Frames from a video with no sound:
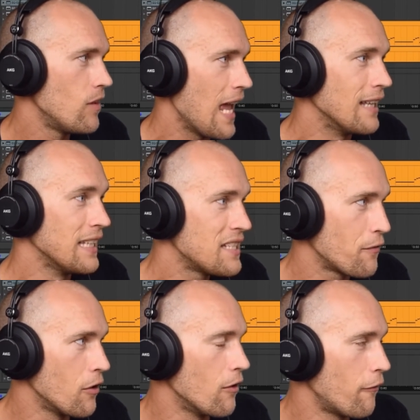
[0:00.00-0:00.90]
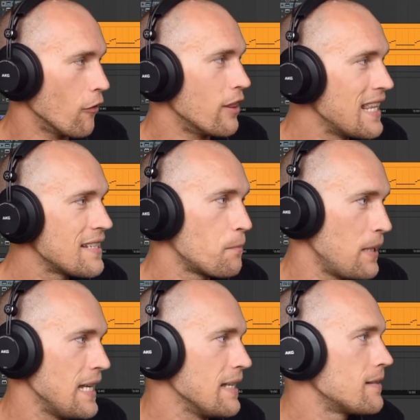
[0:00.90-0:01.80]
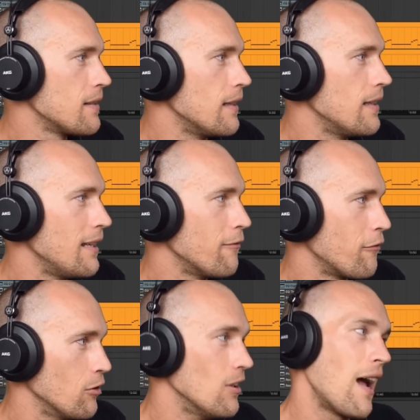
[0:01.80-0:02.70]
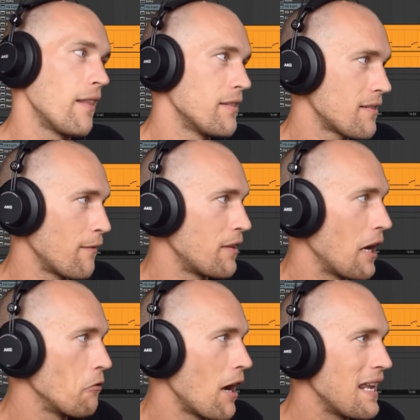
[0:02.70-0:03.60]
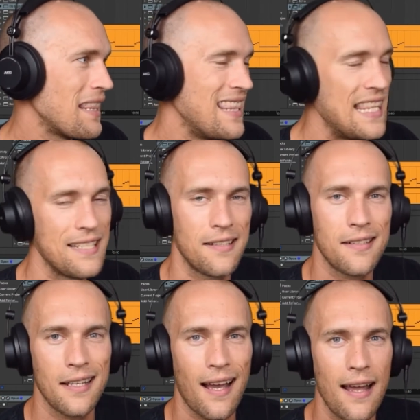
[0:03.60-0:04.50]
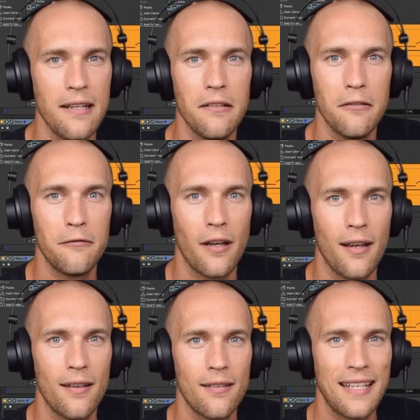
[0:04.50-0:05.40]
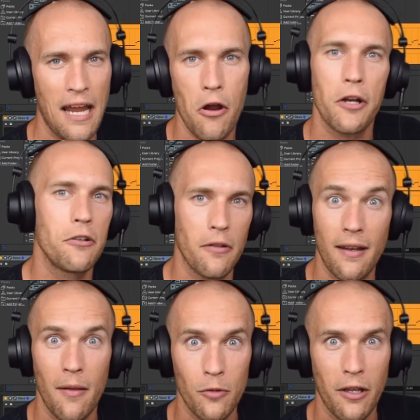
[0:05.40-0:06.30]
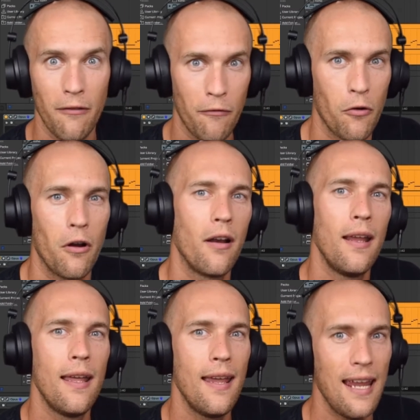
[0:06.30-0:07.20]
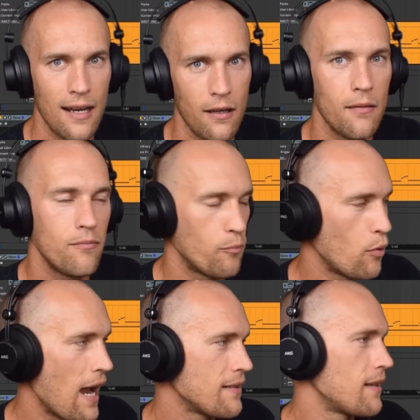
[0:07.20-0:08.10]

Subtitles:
At least for this piece, and for a lot of the stuff that I write, this is the kind of character that I'm looking for in a brass